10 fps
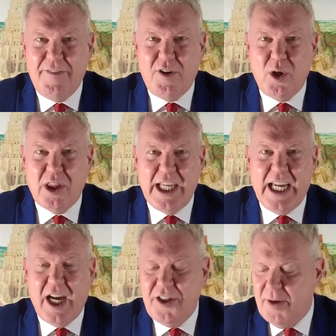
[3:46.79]
following the,
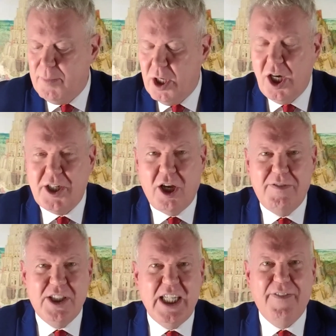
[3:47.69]
uh, the murder of
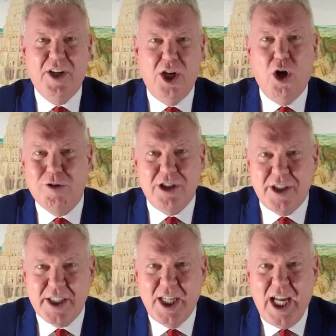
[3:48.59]
Stephen
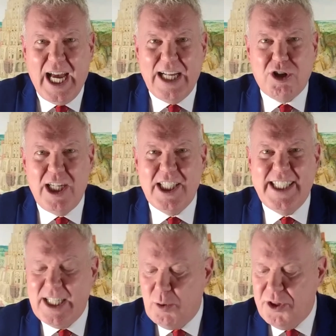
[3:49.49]
Lawrence and trying to
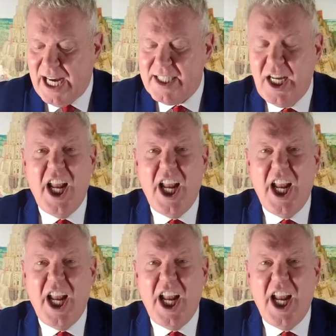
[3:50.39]
deal with that.